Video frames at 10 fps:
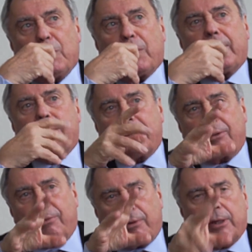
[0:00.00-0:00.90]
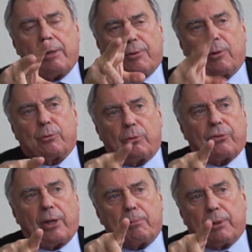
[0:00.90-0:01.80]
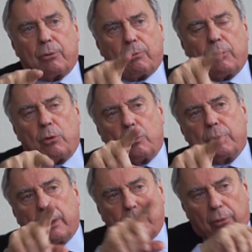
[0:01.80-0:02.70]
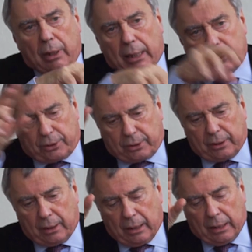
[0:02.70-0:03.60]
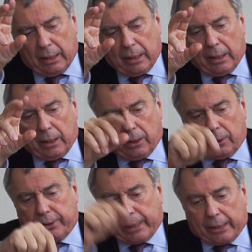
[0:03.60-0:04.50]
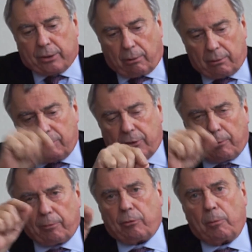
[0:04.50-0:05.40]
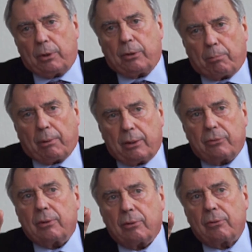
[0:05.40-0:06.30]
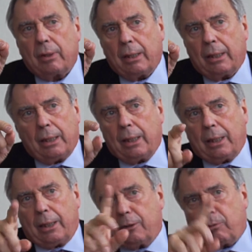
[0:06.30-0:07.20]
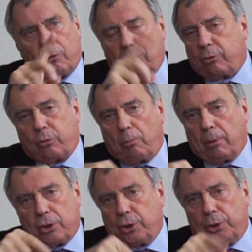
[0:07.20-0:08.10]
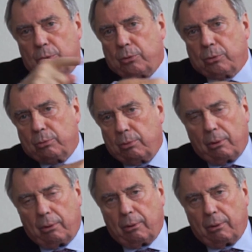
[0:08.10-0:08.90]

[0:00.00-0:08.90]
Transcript: Okay, that's very difficult to say, because when you look at the last cycle in terms of commodity prices, it was not so much due to